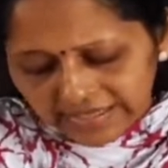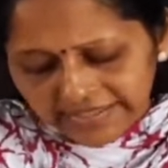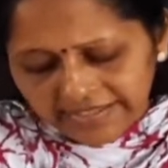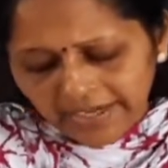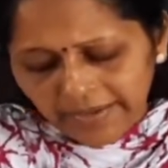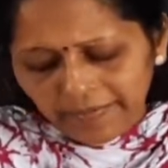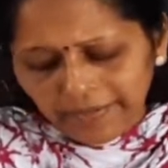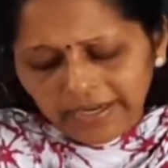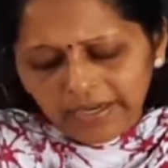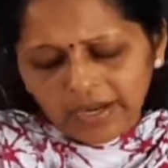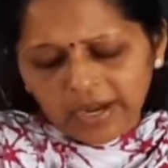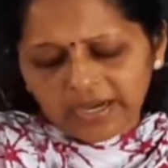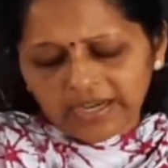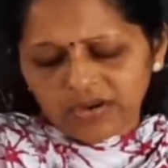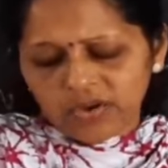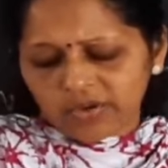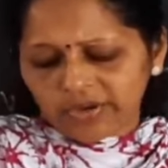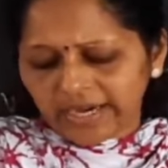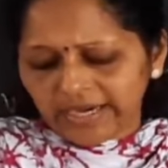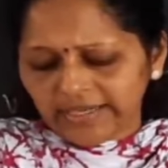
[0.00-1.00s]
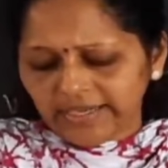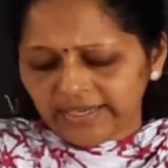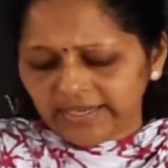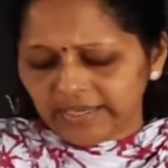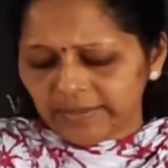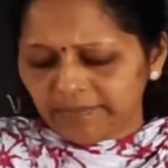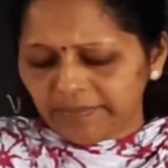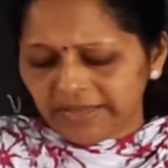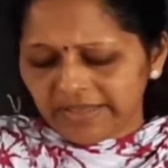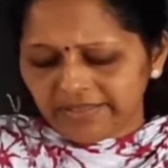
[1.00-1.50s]
trouble on locating,
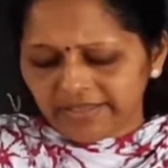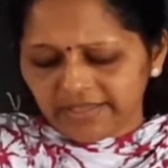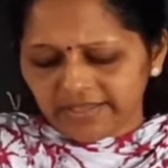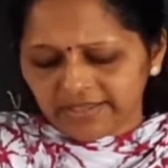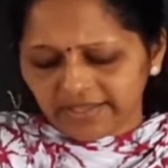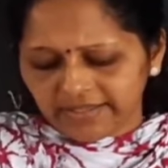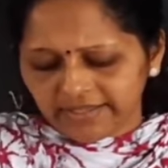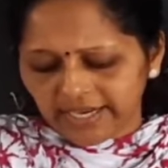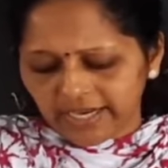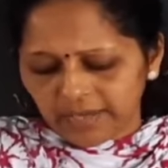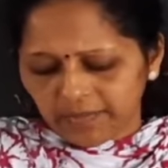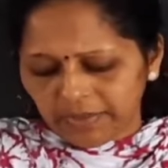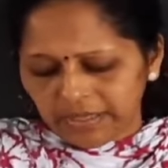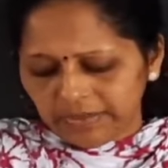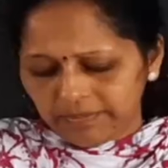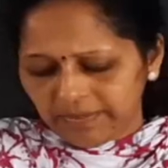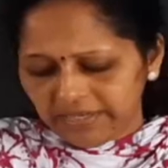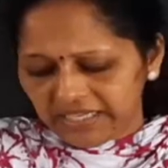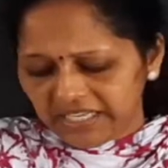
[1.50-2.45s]
replacing the dead bulb.